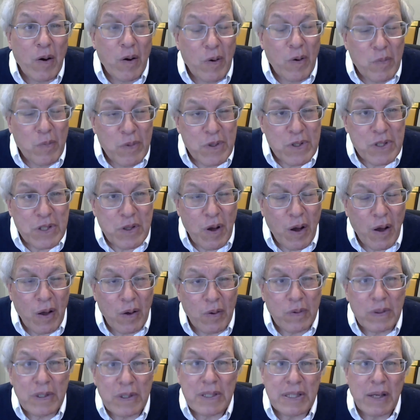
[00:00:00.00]
Almost
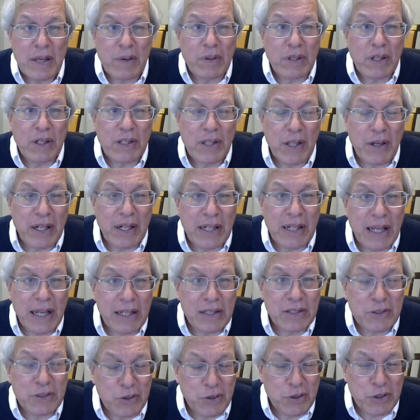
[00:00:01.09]
always they were declared
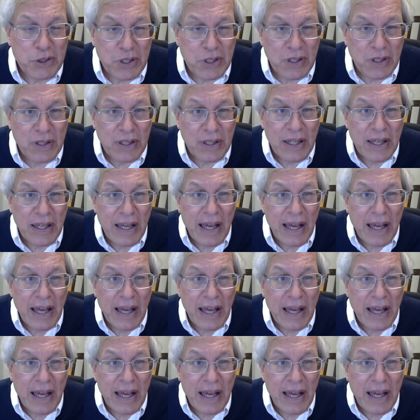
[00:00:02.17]
unconstitutional